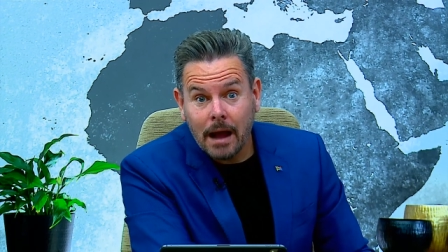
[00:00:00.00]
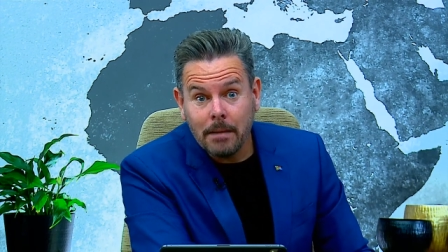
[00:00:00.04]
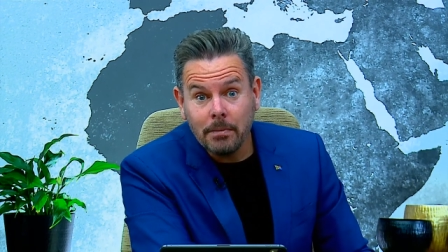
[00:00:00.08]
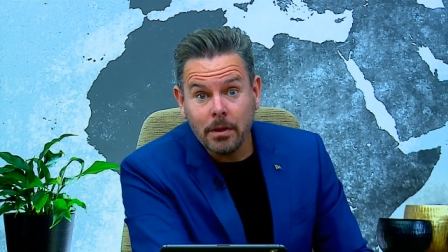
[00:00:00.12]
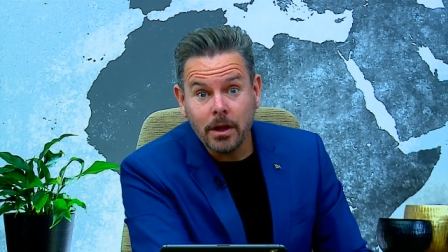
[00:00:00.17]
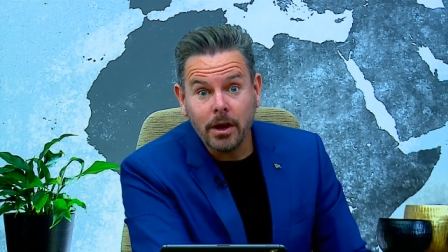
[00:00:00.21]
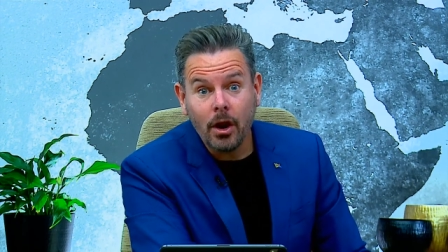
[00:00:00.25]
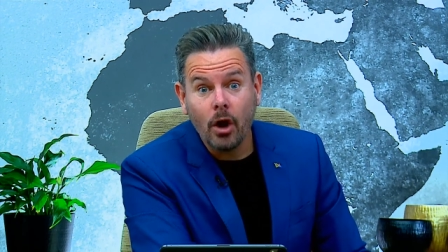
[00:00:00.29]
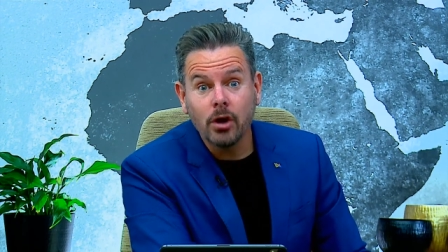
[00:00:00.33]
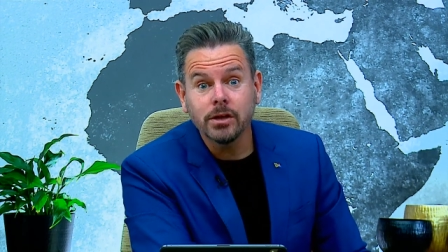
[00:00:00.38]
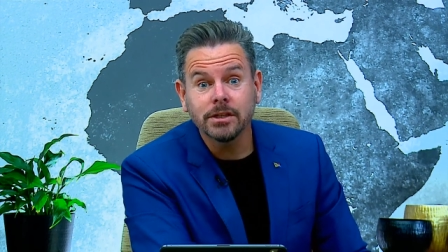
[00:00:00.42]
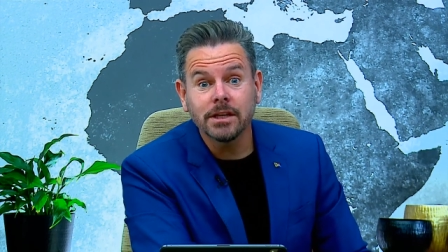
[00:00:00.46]
I'm
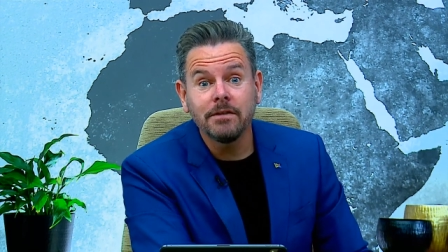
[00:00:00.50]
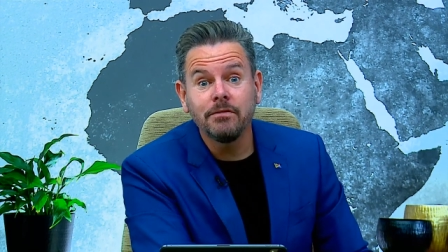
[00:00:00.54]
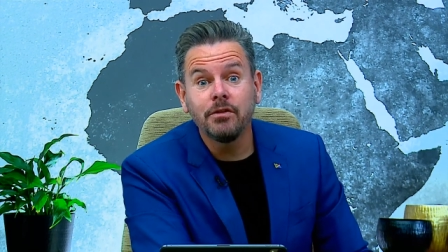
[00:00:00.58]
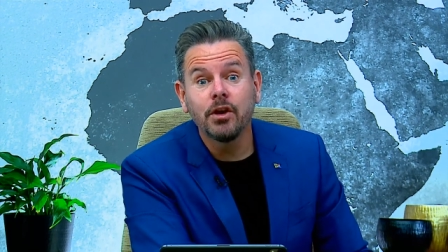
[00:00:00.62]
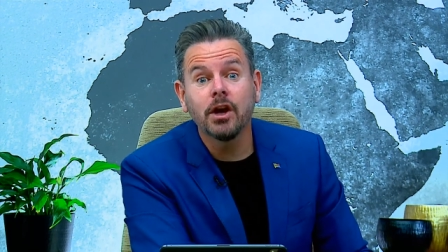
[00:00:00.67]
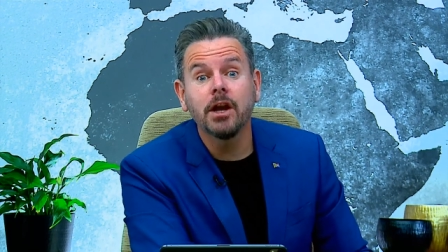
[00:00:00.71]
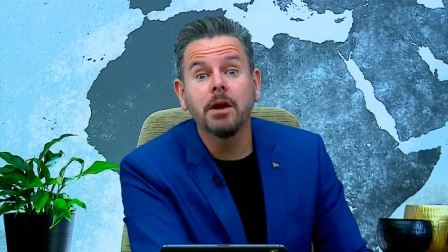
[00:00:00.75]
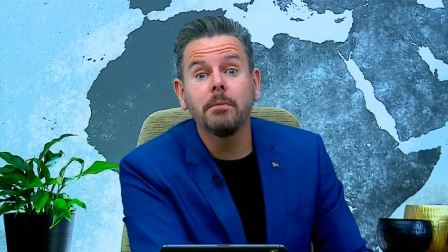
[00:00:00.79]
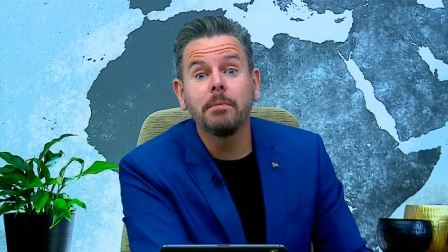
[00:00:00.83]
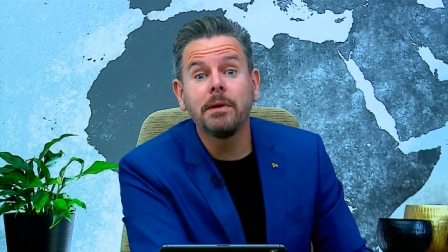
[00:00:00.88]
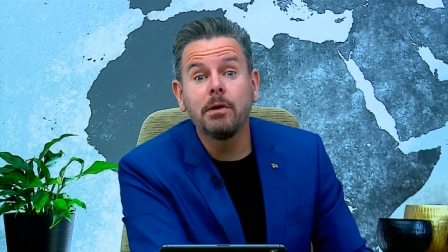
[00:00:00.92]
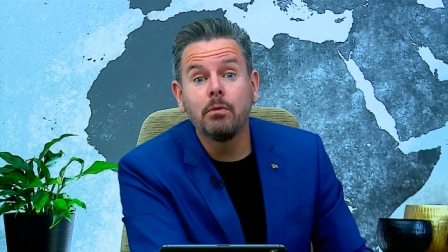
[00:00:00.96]
not asking if
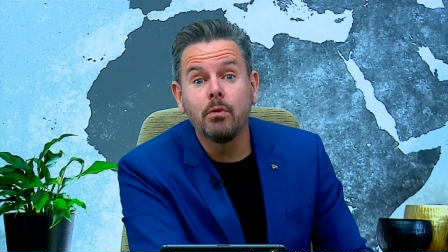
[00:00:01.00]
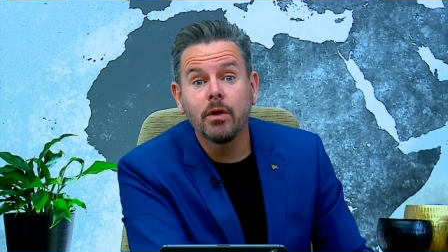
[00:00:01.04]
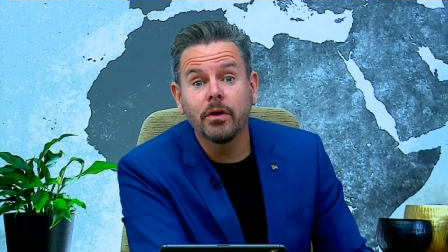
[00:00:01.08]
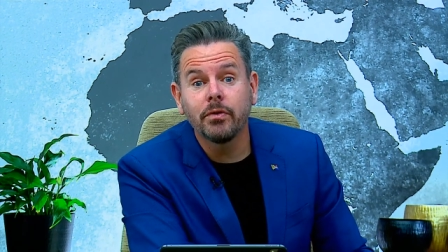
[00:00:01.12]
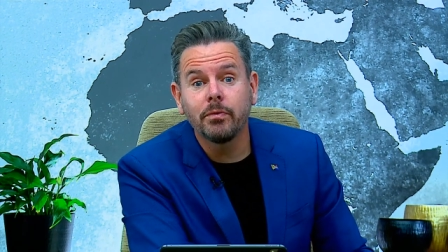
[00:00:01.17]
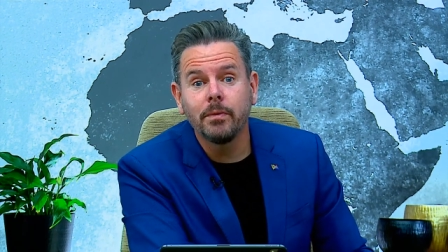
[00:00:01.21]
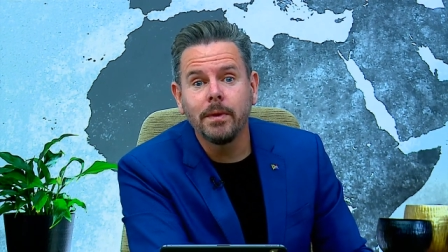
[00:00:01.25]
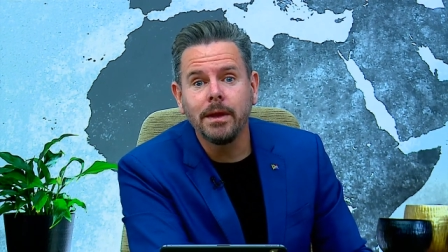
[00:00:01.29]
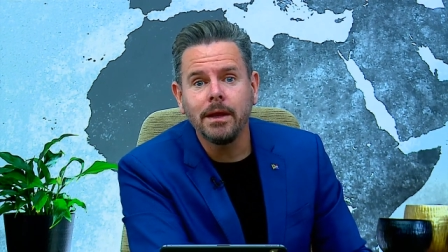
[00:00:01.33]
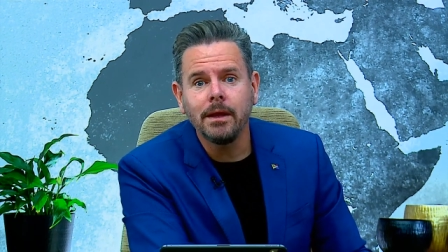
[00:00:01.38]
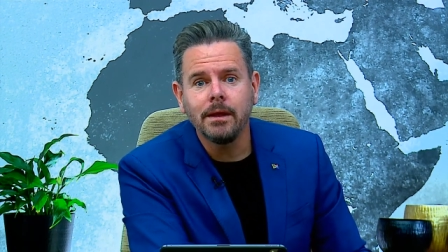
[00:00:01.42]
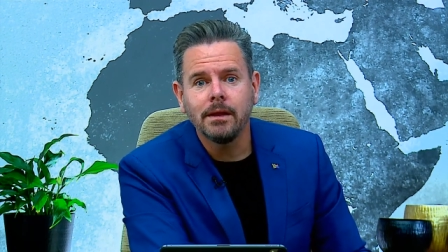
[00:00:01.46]
you're going to be
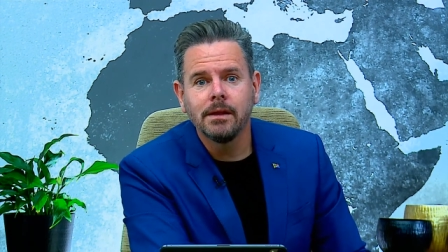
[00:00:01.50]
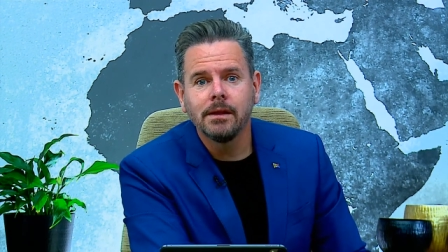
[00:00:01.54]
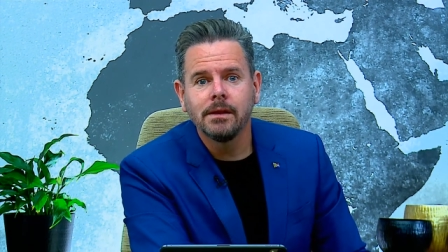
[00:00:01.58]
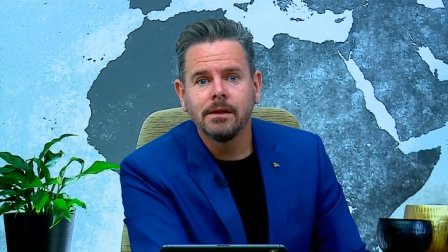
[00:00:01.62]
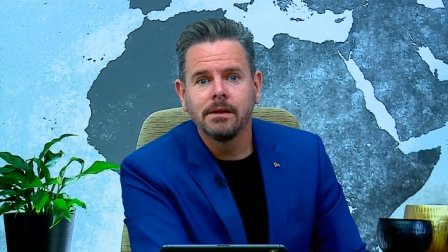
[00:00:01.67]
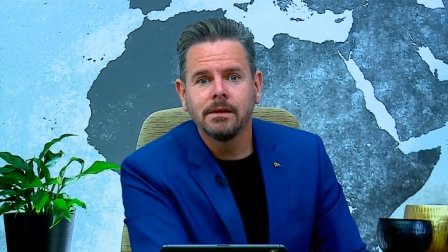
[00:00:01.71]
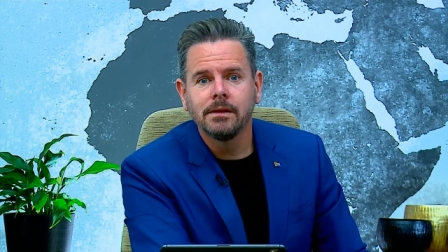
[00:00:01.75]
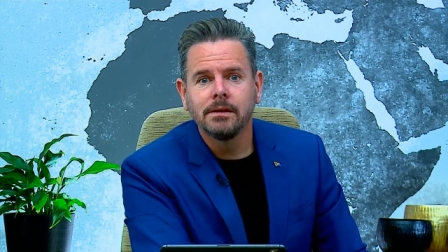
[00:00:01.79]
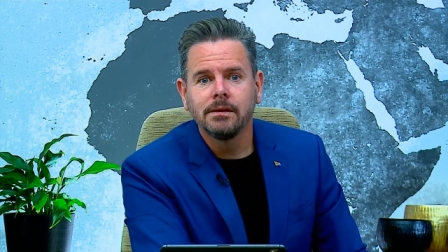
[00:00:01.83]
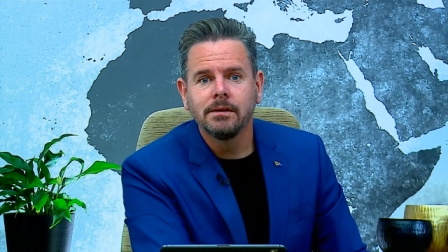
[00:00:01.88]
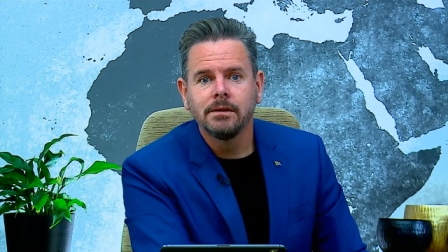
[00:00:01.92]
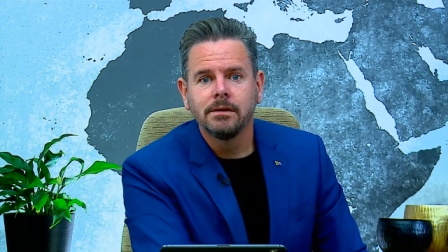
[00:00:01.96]
with me.
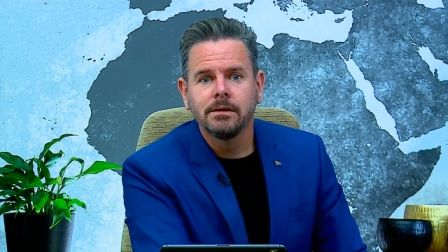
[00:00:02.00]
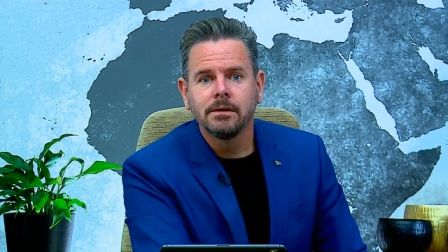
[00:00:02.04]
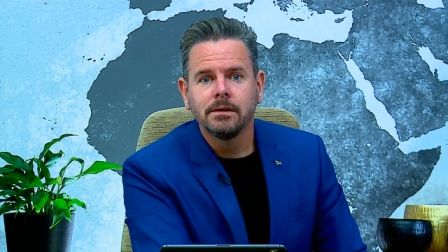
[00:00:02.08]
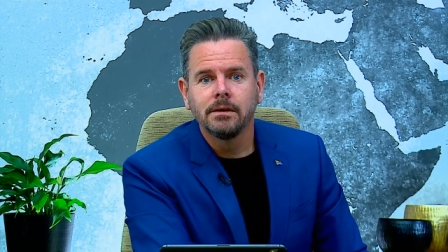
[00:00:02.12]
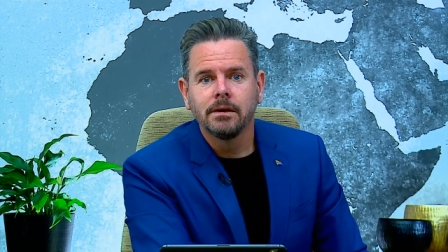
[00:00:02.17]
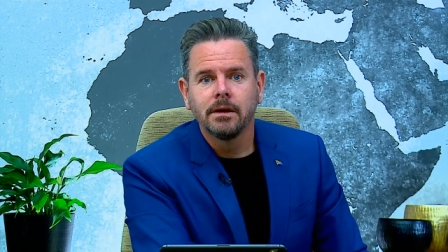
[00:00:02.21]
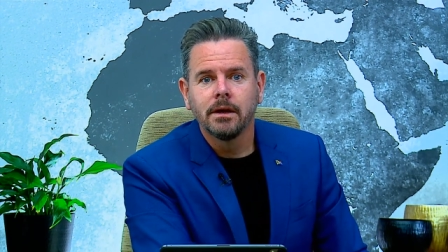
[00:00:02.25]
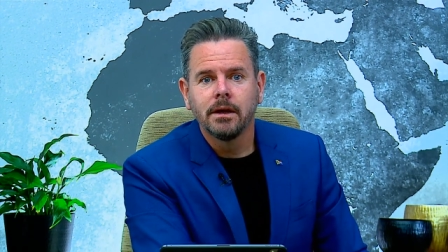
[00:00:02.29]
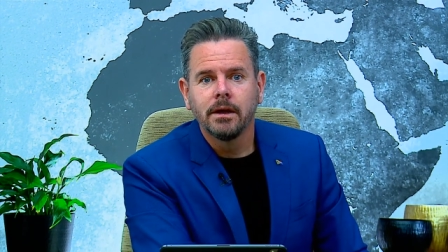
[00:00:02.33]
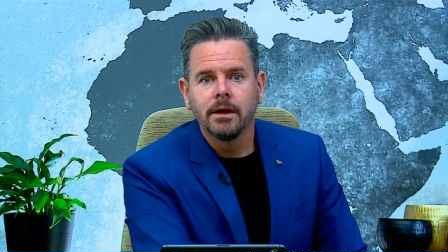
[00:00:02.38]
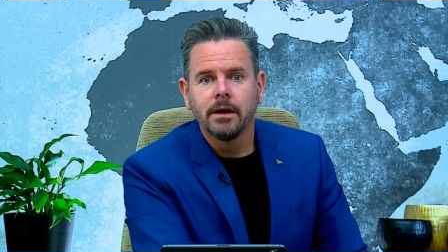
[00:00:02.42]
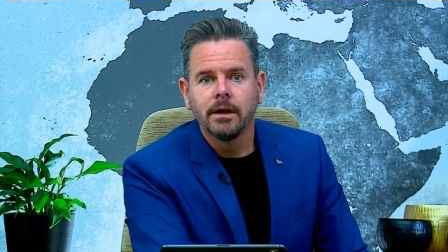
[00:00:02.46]

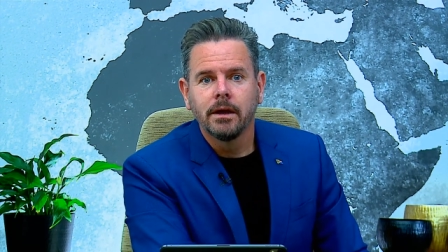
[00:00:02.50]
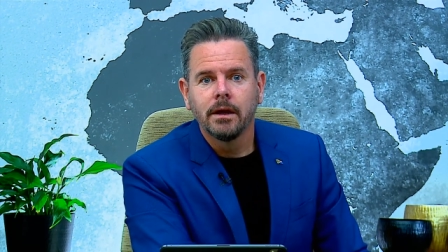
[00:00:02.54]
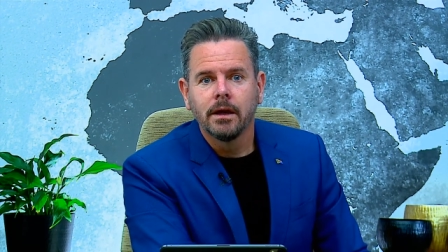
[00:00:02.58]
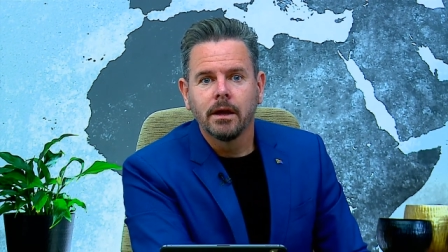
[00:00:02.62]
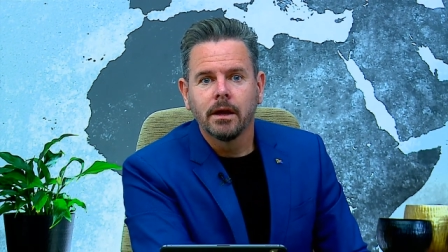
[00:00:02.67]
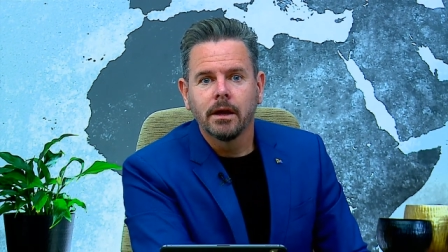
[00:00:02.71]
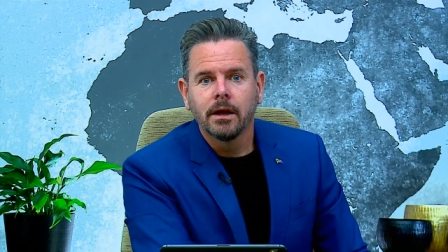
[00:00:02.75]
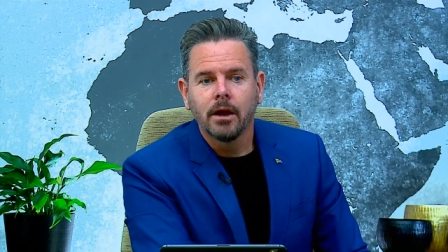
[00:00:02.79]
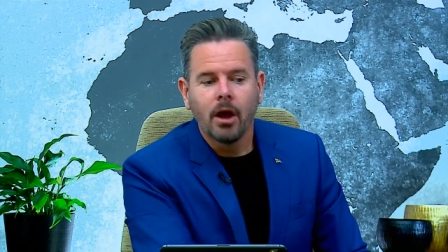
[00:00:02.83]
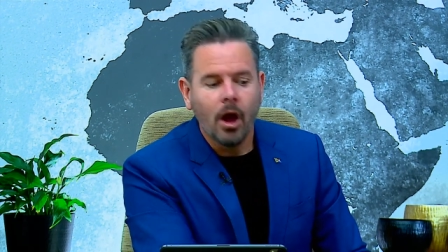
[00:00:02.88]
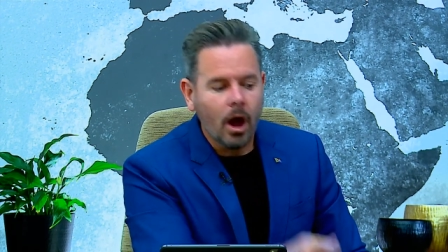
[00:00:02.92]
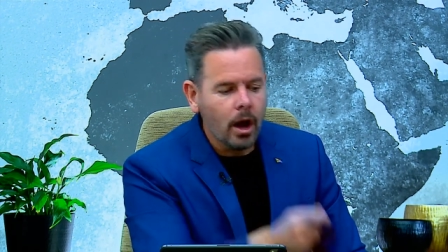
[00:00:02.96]

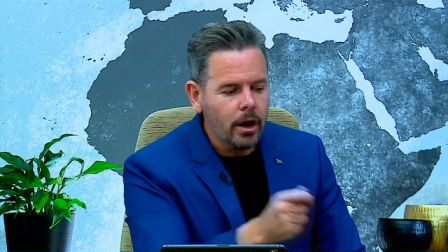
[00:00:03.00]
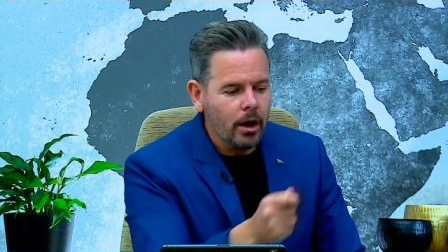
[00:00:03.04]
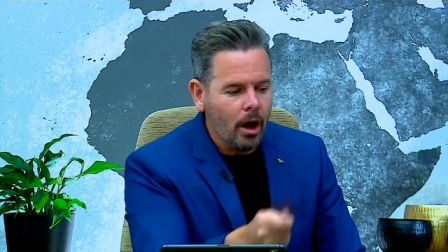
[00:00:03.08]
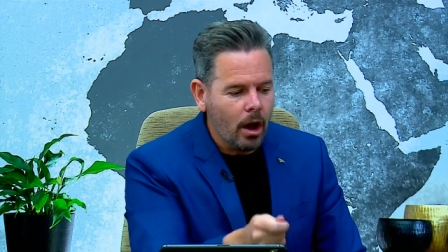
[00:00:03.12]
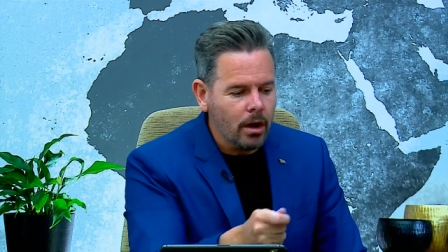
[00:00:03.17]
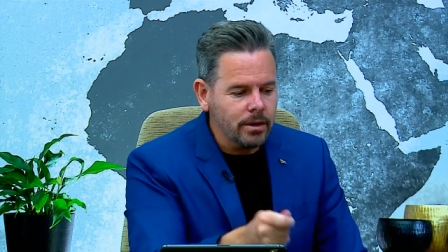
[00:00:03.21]
God